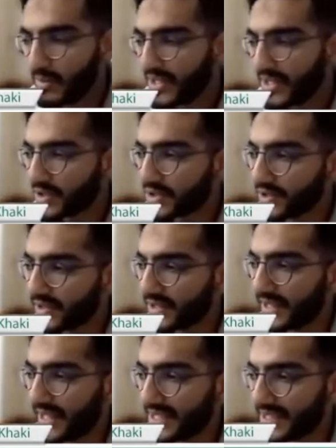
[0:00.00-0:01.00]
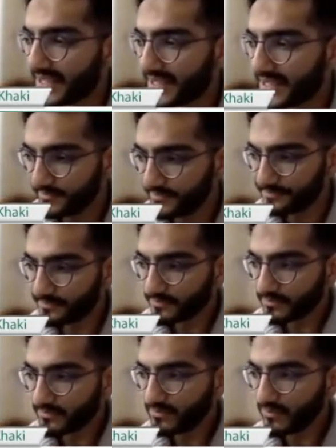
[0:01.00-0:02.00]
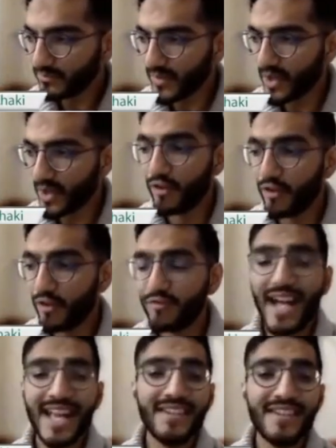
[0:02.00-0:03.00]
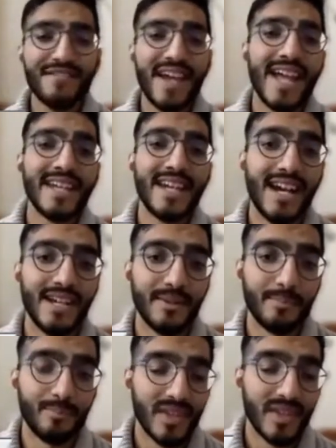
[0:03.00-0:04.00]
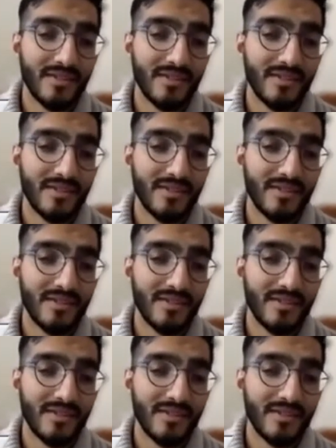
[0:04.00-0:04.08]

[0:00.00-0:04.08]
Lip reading: Then we went on to the next lesson of alif and ayn.